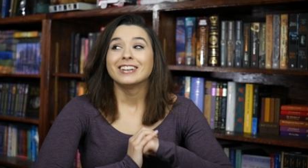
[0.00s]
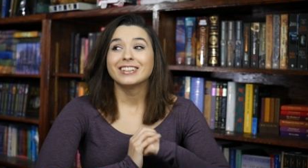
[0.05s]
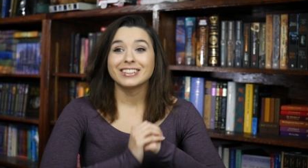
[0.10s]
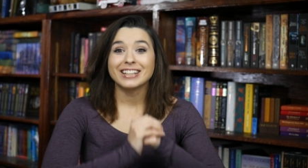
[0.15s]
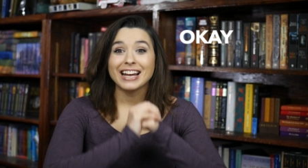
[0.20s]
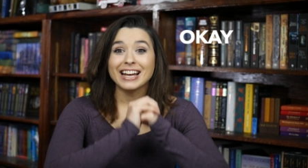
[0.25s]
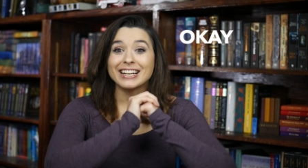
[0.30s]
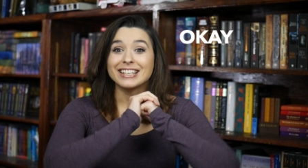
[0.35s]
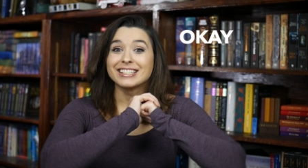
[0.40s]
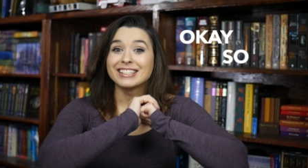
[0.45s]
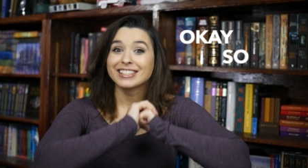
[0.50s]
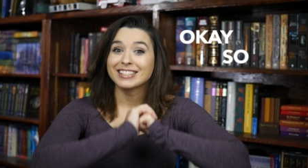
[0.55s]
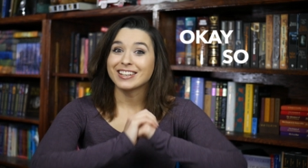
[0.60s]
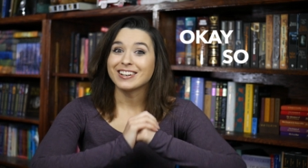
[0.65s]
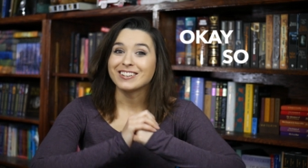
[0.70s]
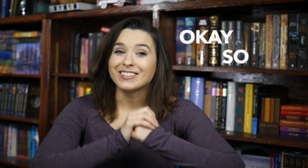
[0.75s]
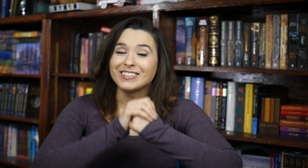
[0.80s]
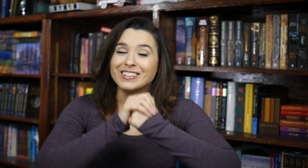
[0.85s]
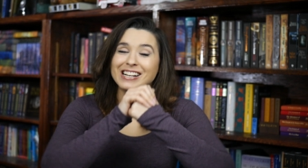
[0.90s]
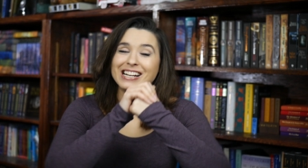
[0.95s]
Okay,
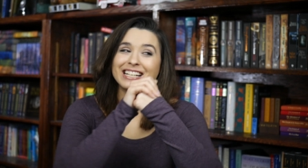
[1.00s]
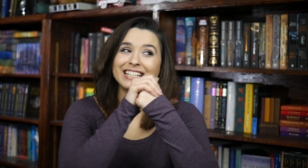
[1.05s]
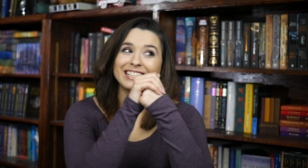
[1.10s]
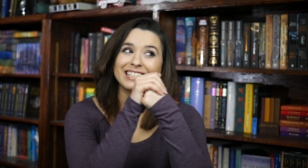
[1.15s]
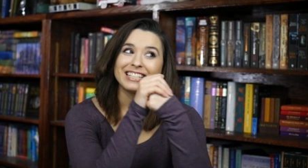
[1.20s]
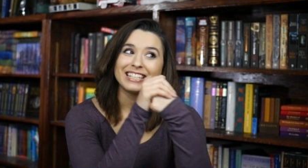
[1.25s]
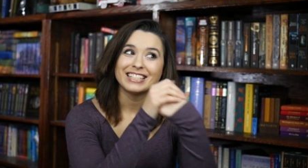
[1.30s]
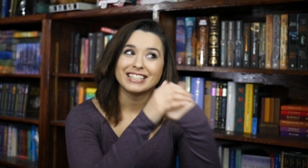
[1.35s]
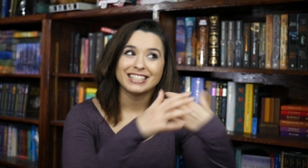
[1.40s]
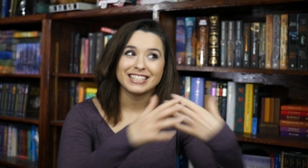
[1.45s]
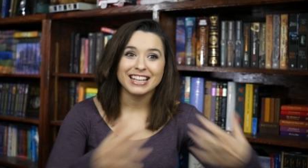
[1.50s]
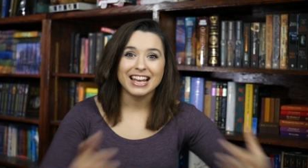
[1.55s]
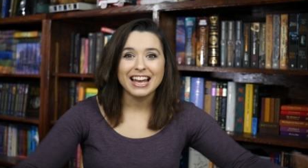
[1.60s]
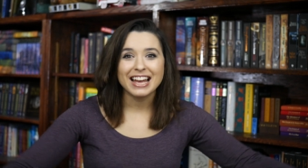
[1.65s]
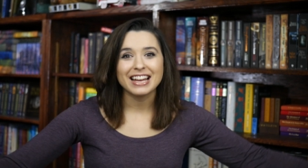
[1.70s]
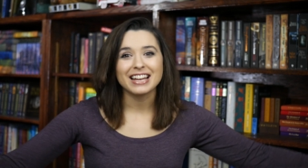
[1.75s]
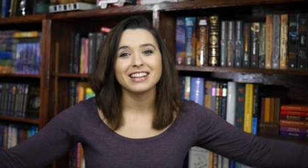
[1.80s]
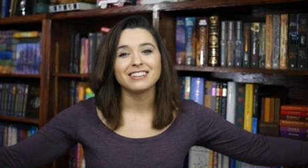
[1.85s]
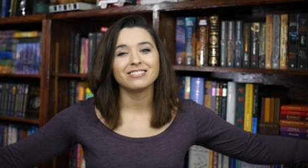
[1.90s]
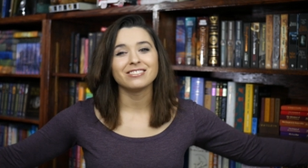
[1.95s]
so
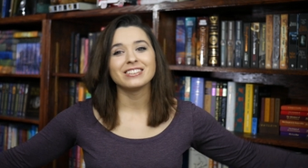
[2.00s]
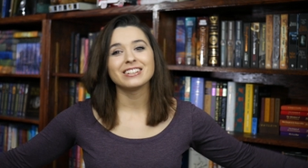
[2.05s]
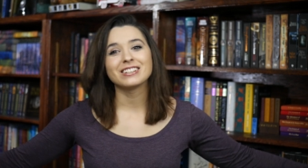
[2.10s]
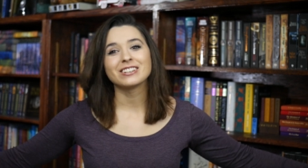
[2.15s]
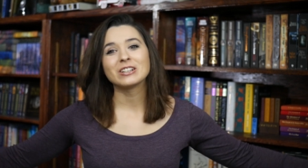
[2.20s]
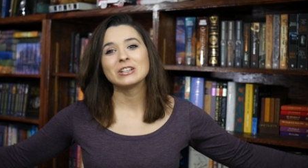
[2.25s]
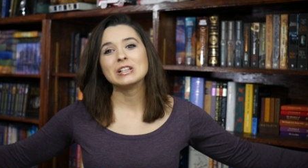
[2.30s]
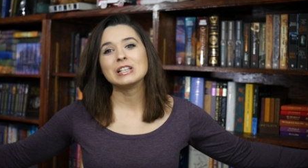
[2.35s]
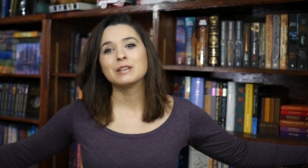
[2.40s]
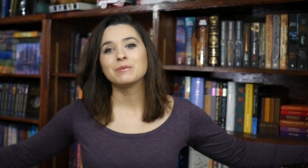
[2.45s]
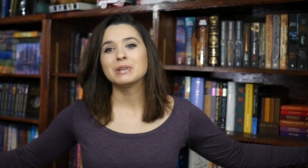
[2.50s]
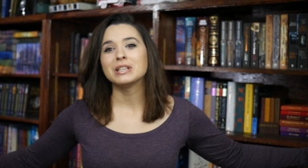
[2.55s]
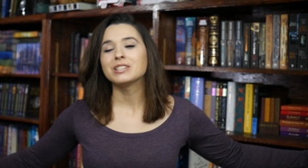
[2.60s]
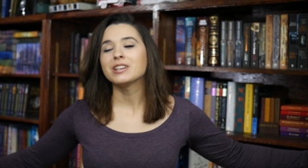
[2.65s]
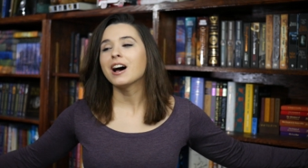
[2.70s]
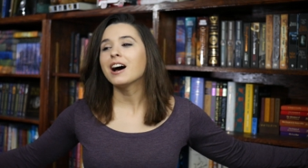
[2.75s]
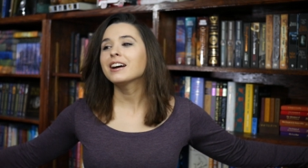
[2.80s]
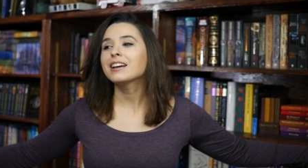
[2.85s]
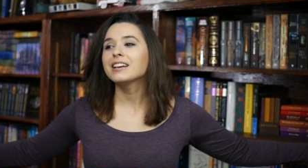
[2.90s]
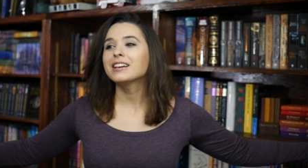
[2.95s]
today we are going to be
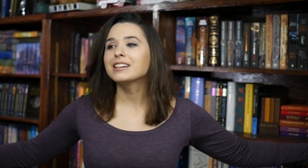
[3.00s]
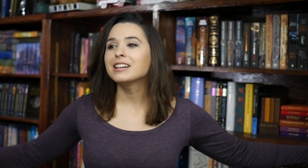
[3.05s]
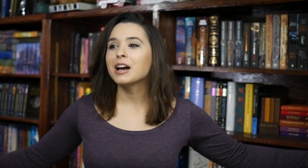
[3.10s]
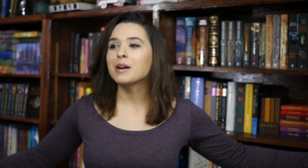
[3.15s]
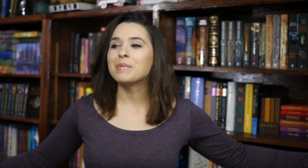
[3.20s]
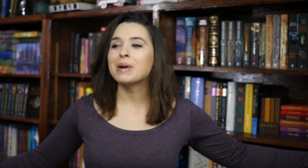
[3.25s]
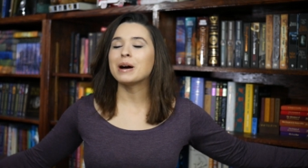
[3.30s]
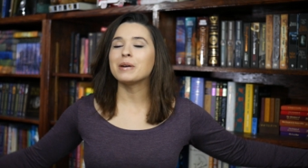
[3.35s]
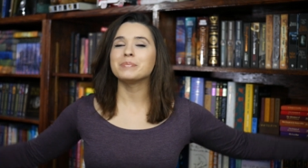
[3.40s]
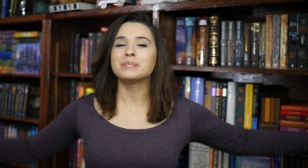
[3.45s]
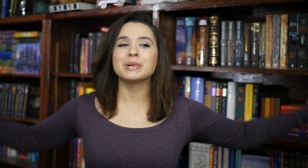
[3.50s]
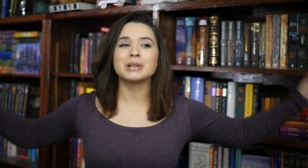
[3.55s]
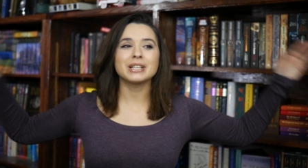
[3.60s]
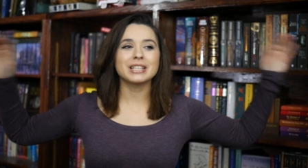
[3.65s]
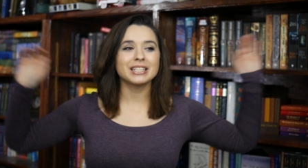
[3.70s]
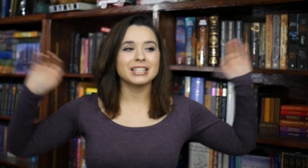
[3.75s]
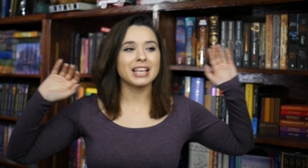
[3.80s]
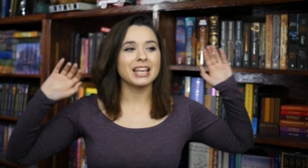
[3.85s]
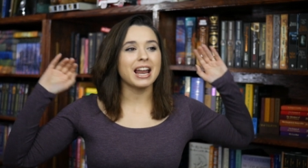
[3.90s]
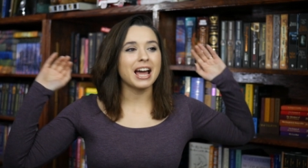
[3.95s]
talking about
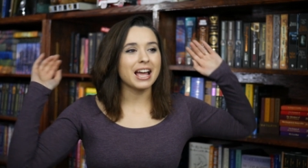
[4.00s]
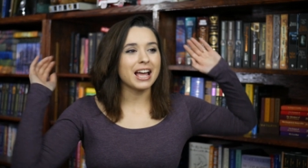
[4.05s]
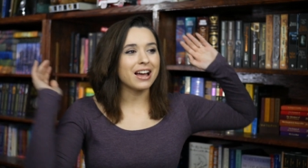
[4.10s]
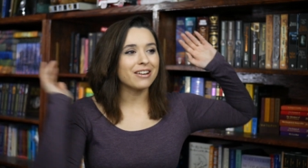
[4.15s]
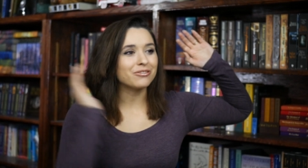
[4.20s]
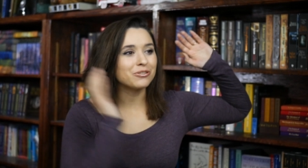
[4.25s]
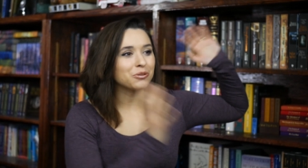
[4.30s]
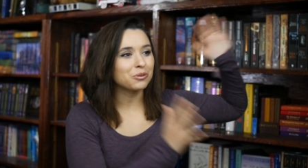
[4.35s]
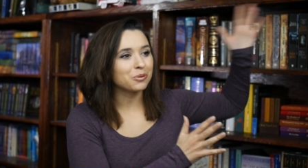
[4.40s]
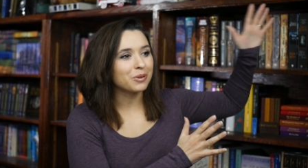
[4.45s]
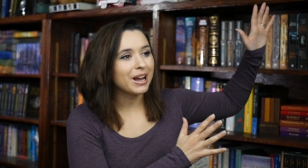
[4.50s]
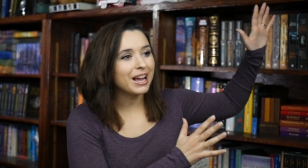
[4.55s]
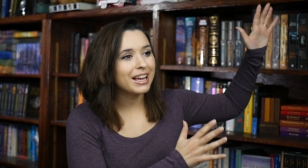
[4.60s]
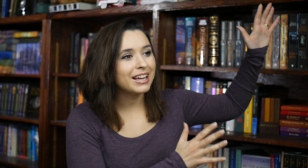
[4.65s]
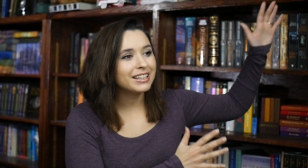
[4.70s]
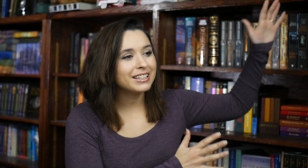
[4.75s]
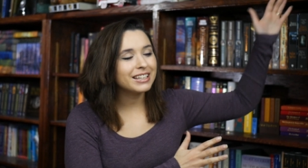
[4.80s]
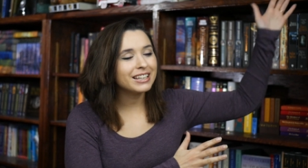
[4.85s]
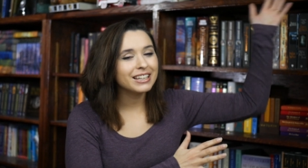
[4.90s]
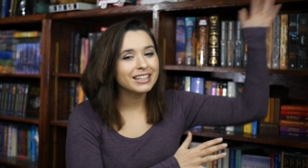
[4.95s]
books that I have
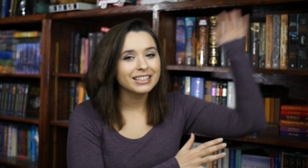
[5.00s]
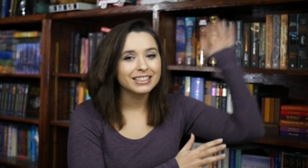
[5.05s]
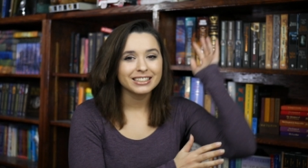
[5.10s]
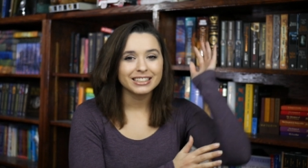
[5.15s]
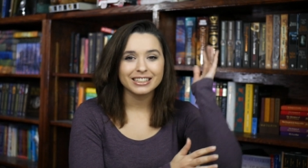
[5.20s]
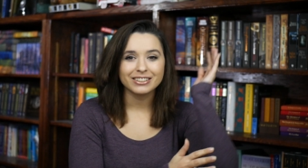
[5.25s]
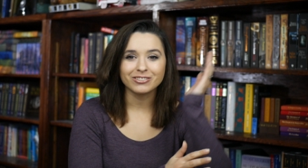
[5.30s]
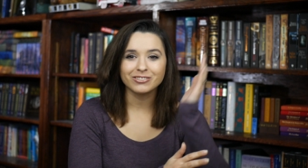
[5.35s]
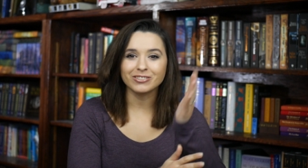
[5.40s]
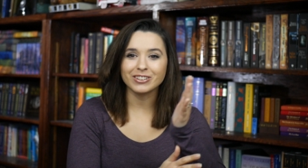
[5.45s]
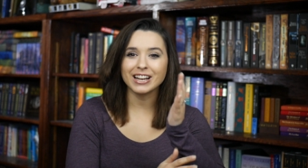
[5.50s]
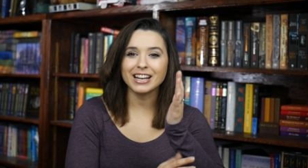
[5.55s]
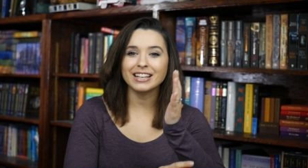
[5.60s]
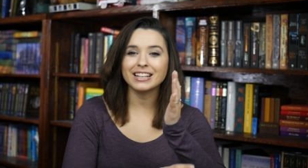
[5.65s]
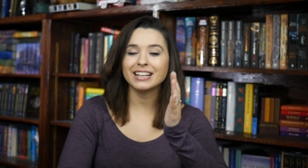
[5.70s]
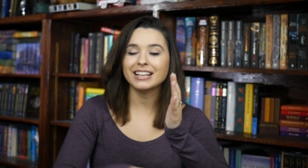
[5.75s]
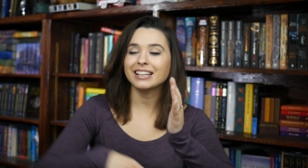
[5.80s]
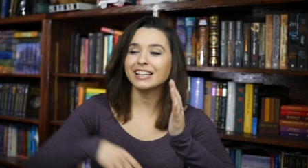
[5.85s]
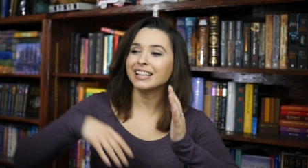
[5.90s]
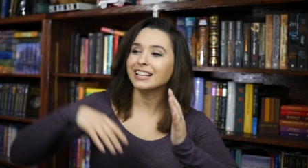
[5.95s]
read,
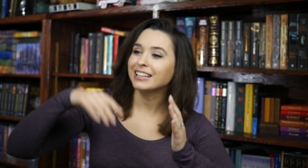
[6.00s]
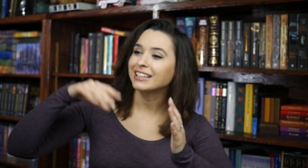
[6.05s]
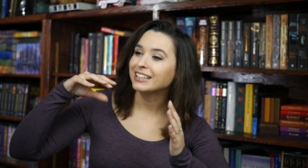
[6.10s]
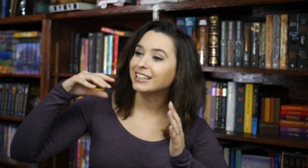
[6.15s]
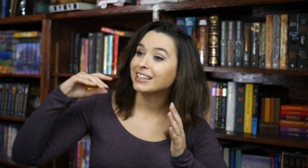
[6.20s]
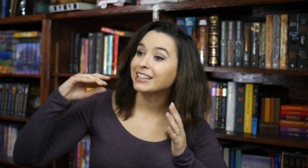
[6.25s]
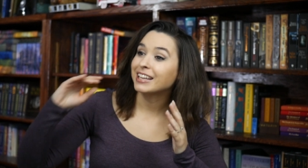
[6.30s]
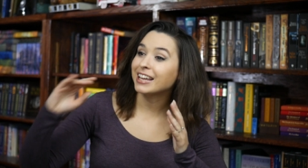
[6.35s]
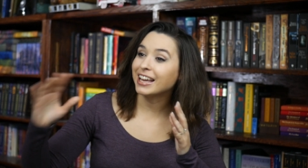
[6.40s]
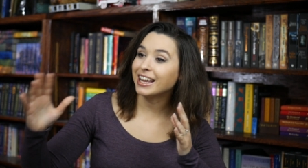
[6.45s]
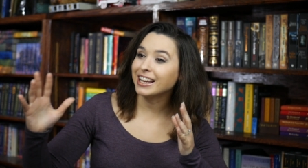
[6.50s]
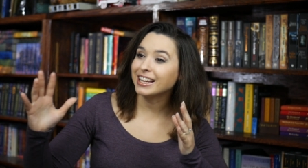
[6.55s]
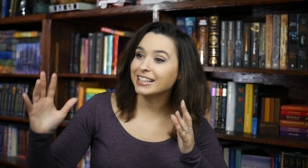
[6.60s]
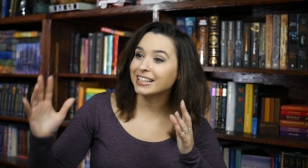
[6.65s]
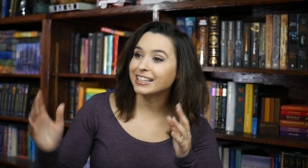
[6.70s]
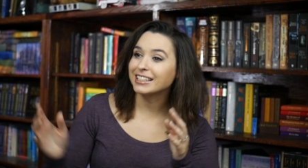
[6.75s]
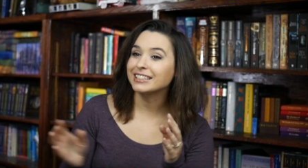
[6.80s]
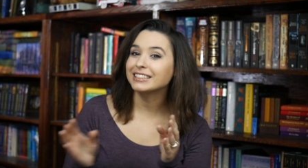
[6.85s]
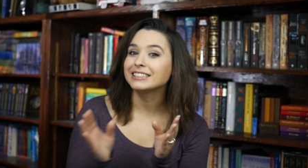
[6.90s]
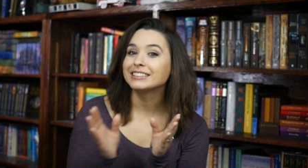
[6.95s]
rated,
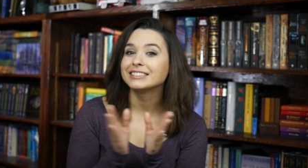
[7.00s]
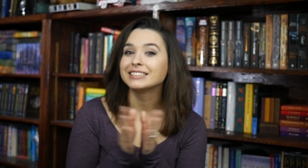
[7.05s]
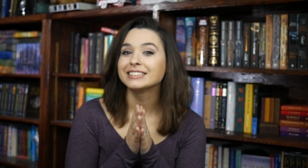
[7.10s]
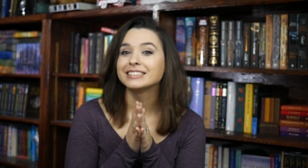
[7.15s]
hated,